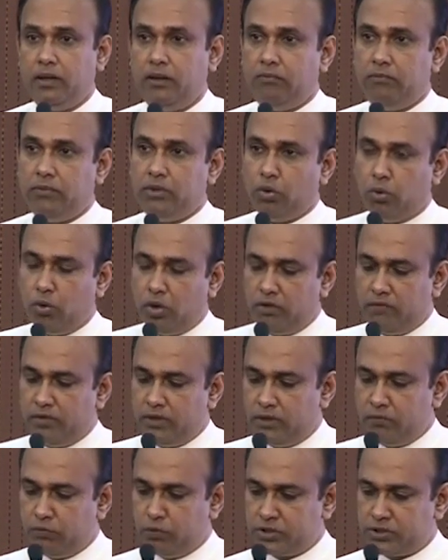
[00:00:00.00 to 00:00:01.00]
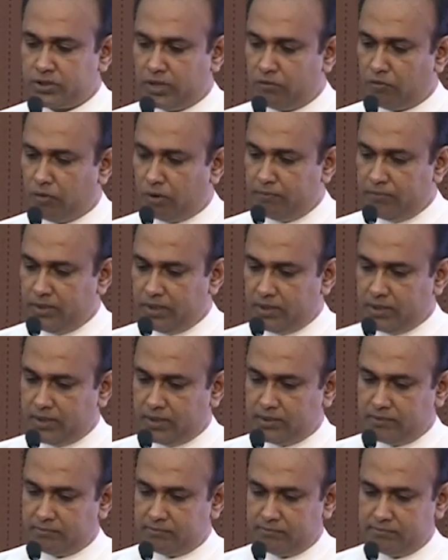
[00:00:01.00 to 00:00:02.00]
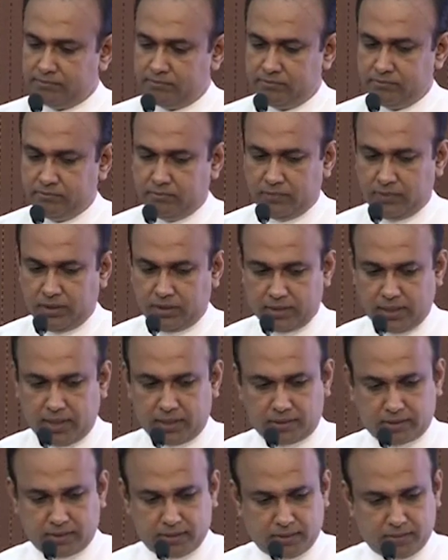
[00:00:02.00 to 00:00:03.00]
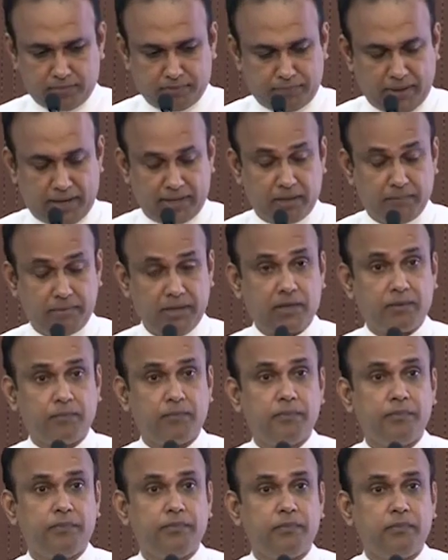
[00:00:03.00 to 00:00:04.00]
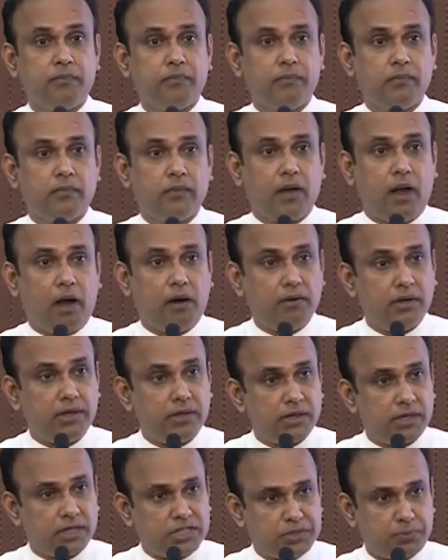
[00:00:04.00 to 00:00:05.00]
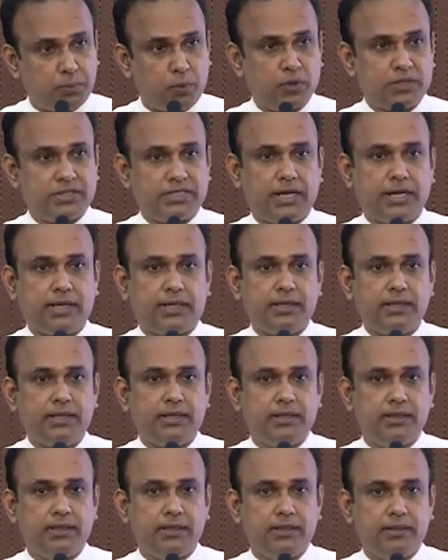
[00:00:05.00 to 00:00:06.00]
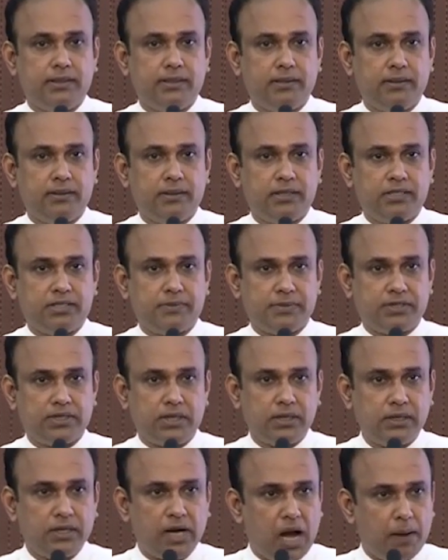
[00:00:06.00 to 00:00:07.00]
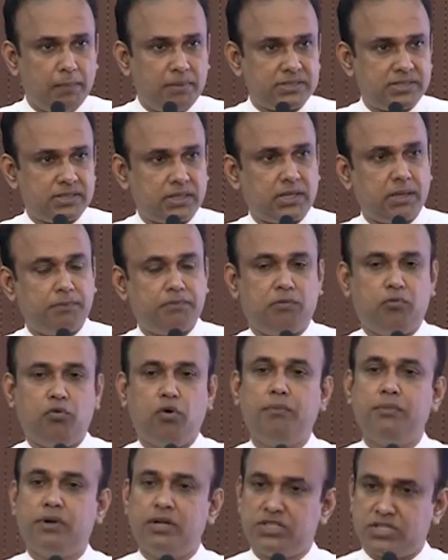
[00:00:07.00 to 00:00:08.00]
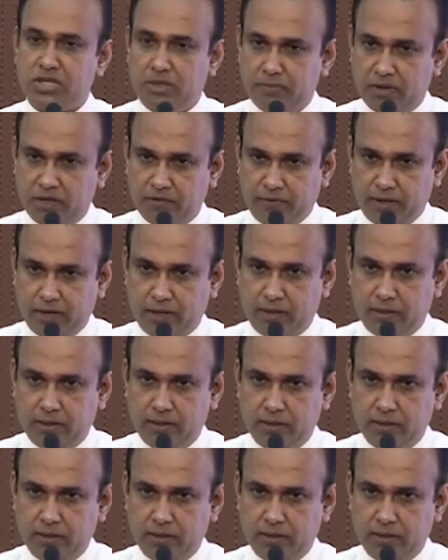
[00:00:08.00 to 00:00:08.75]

When the whole world was enveloped in that pandemic, our export sector, especially garment sector, performed reasonably well.